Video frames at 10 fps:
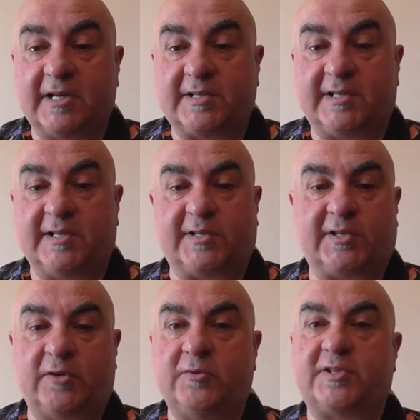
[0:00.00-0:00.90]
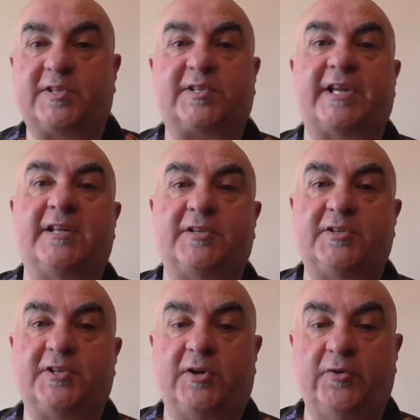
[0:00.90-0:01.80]
as it is tuned to
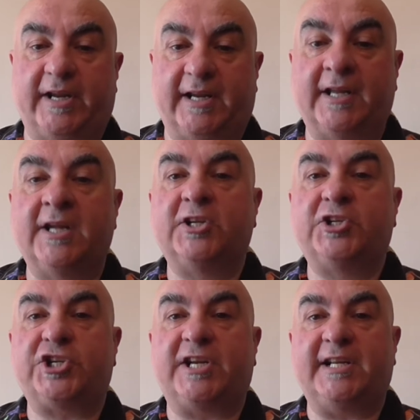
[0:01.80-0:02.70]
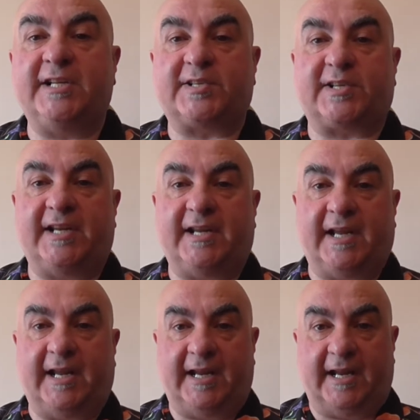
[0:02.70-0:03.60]
standard tuning, G,
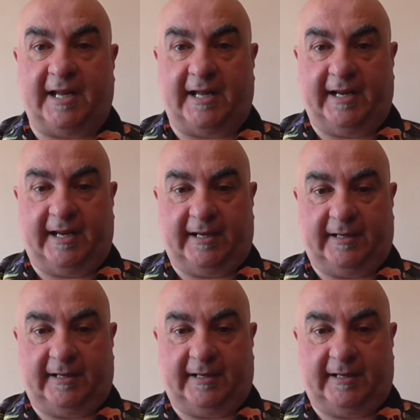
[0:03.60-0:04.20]
C, E, A.